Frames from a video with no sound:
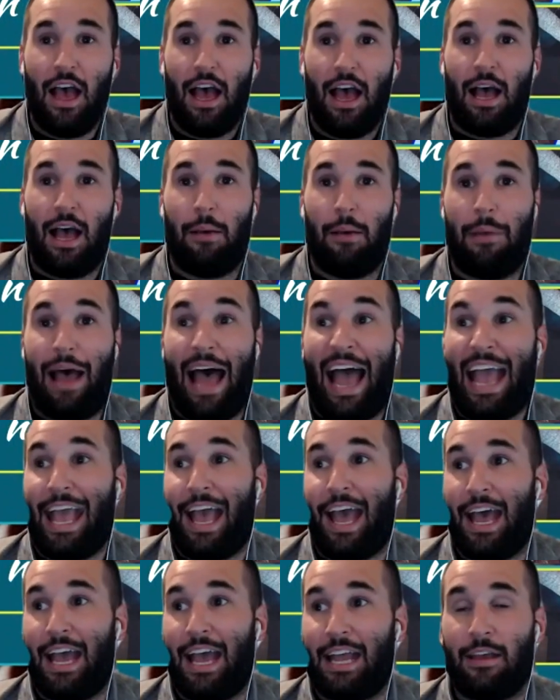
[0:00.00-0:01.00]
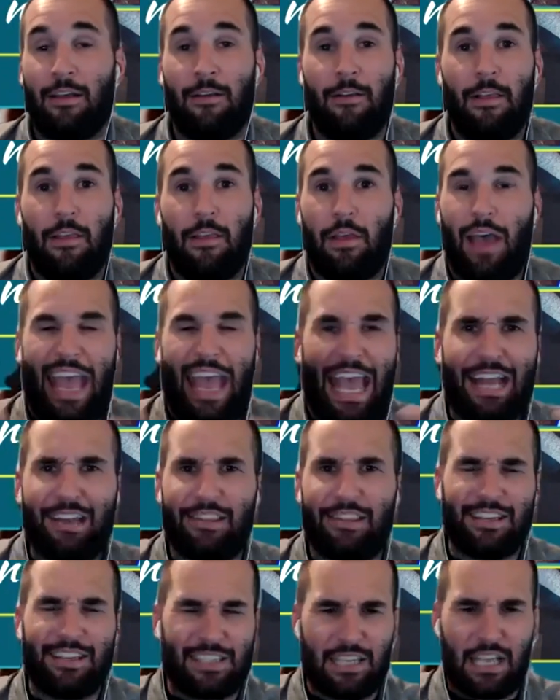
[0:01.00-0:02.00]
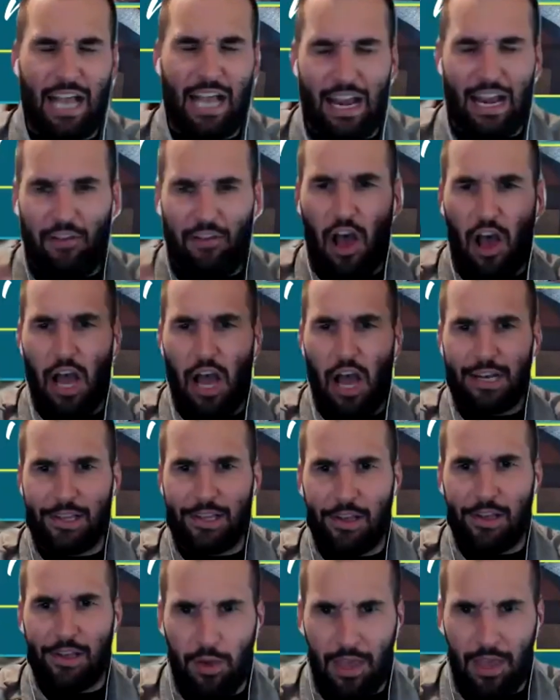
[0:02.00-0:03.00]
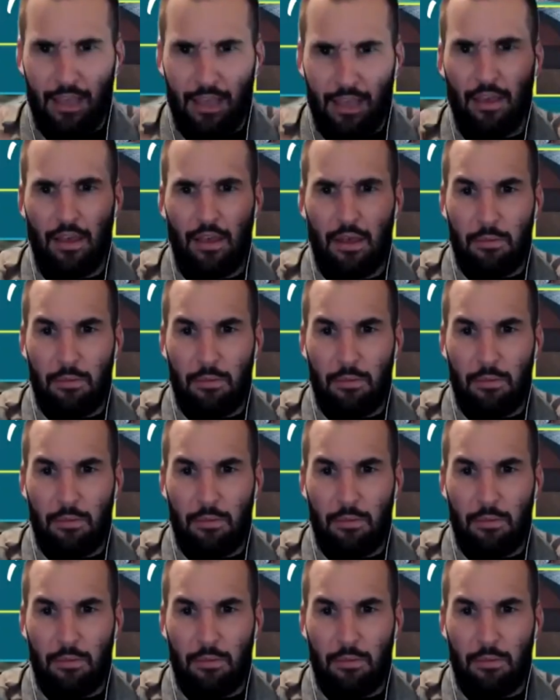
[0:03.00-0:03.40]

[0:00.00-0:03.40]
um, i had I had this kind of ongoing,